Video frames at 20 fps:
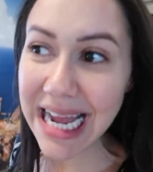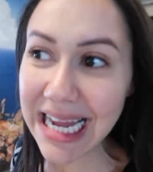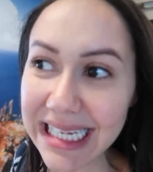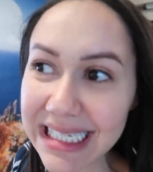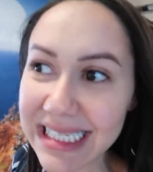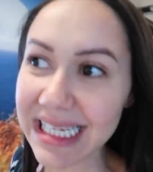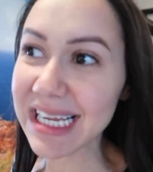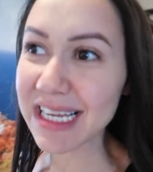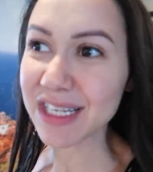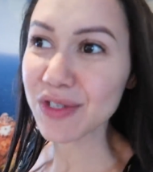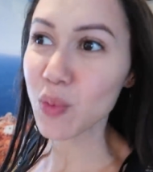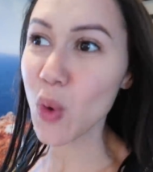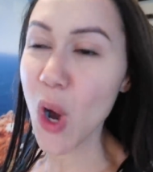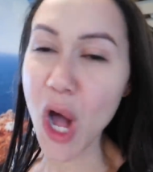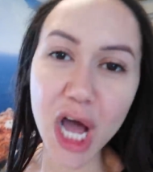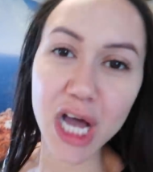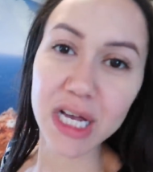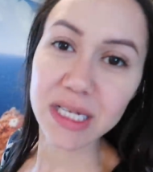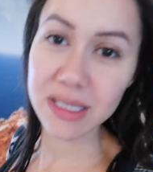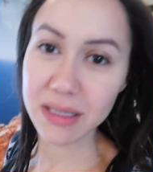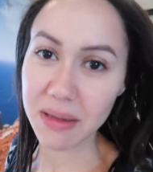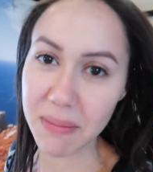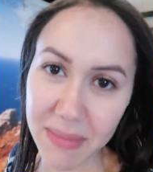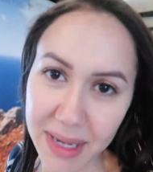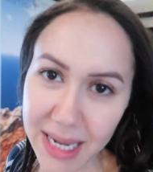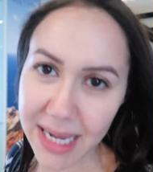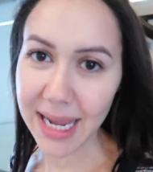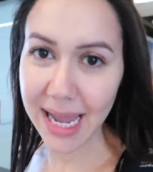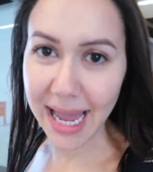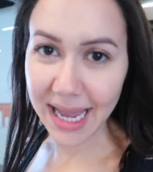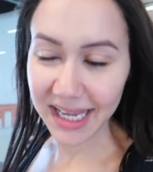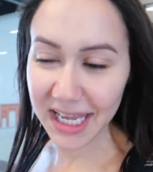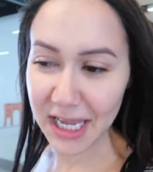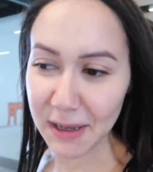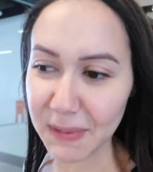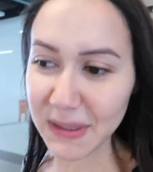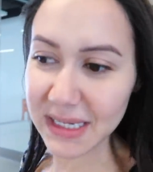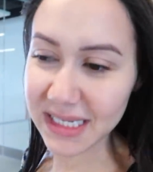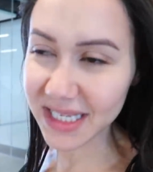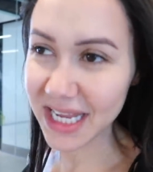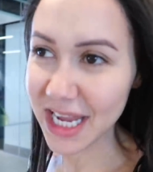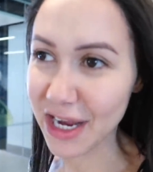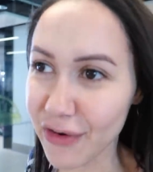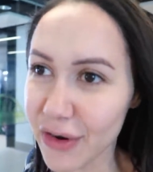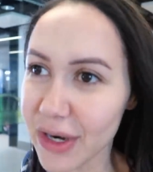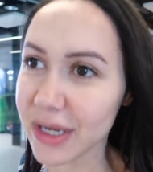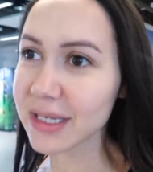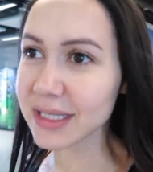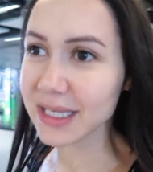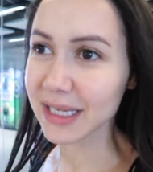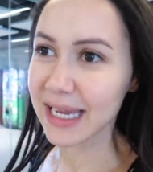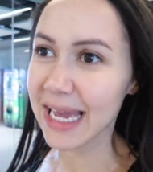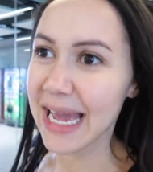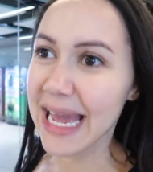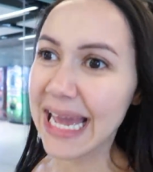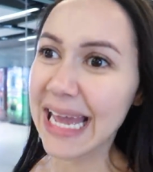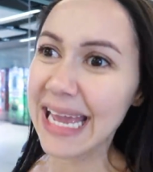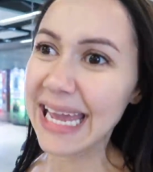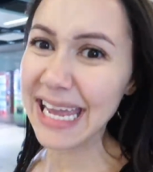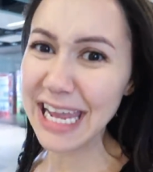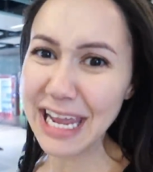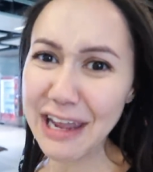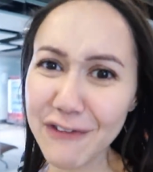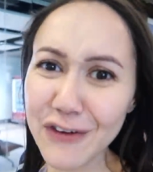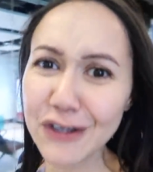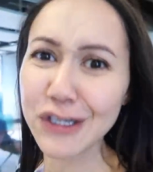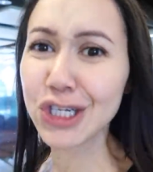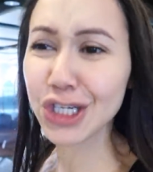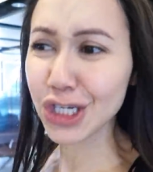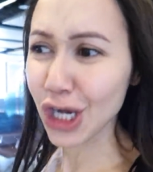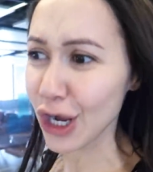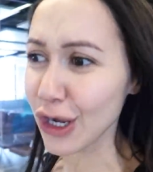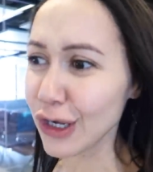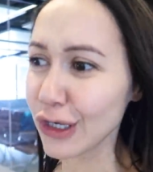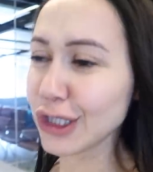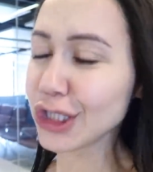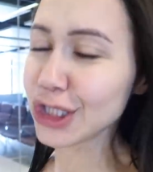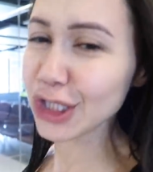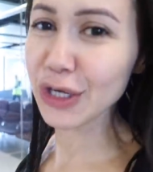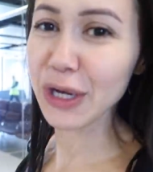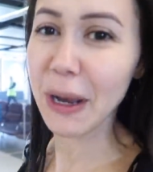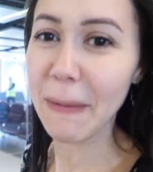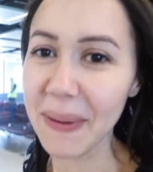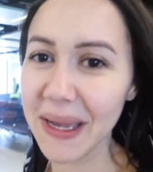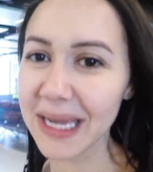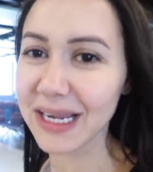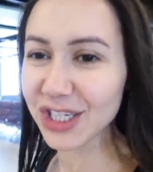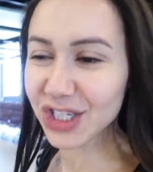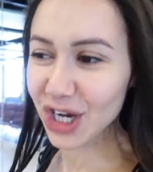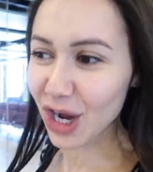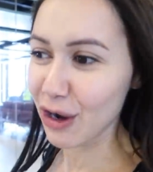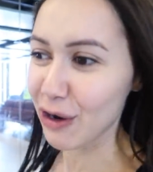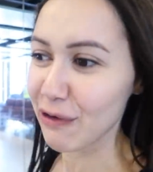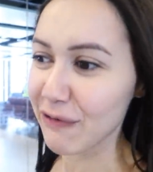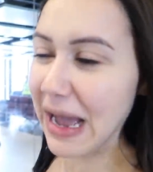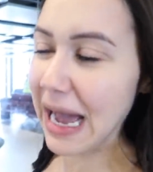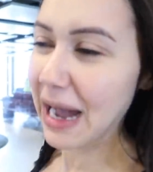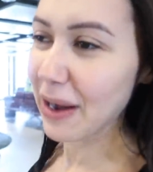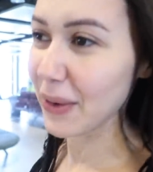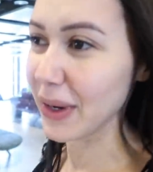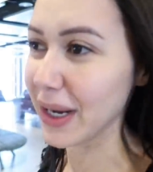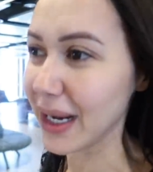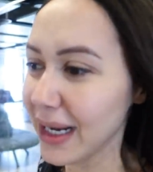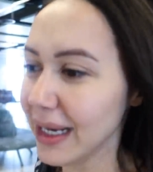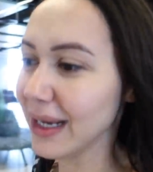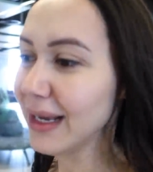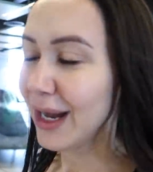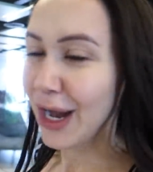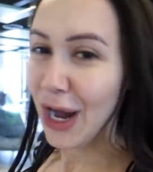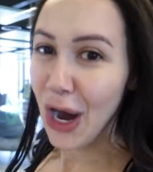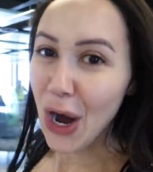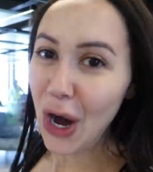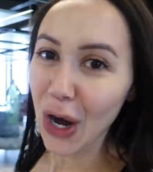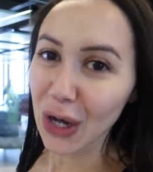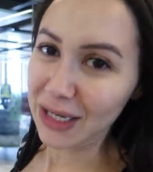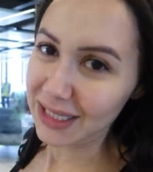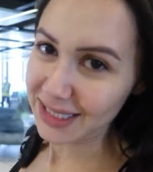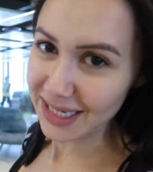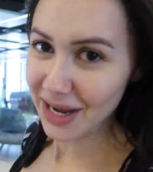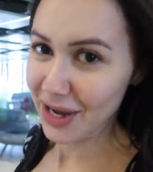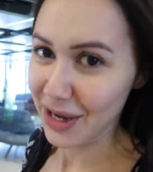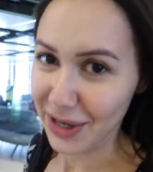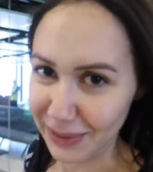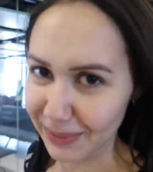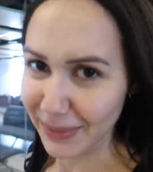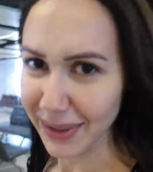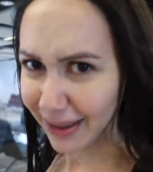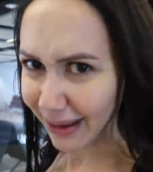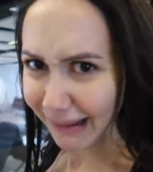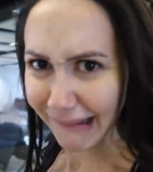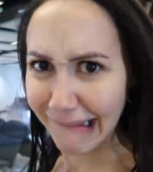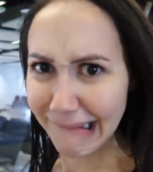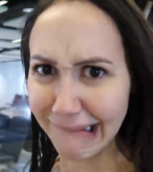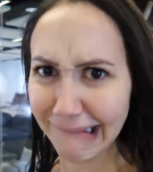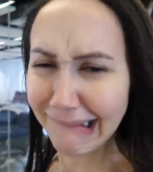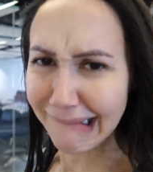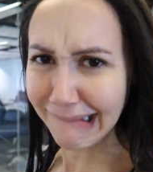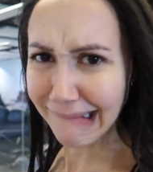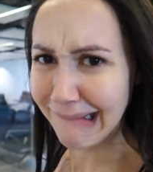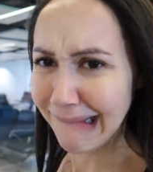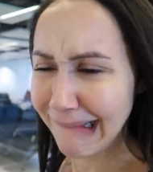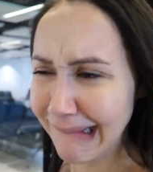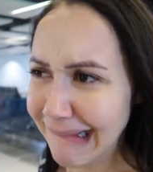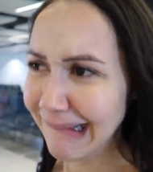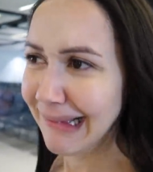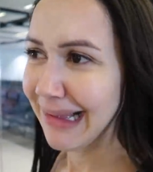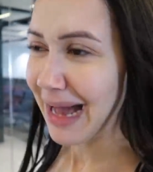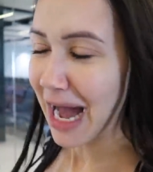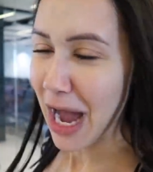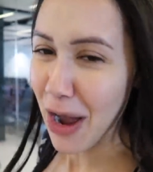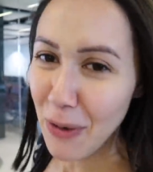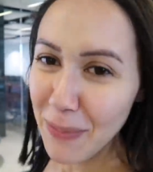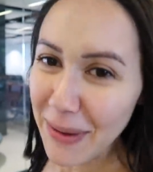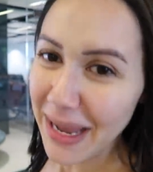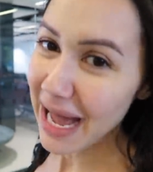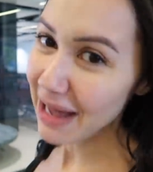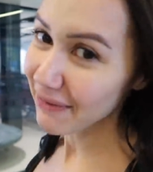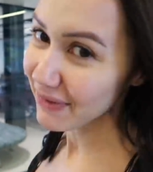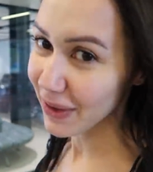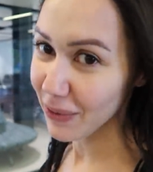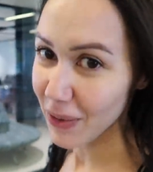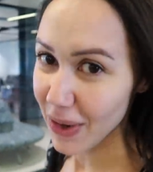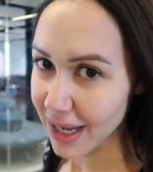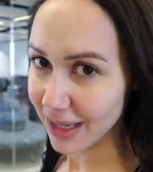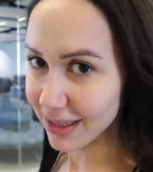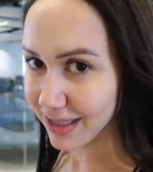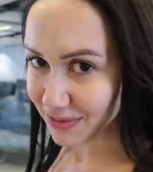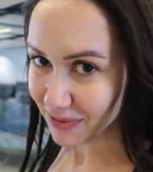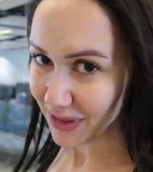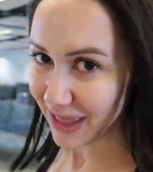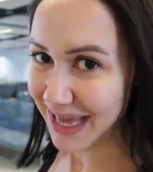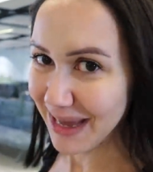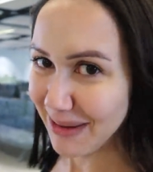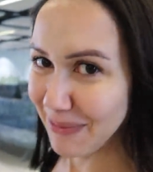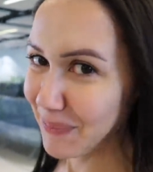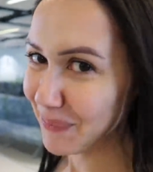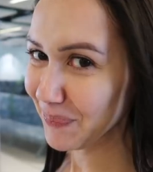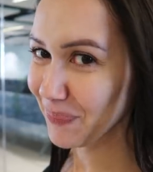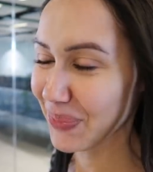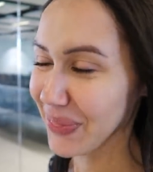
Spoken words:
Dad is worse than me at keeping secrets. He even showed Jude a picture of our holiday home. I will be having words with him.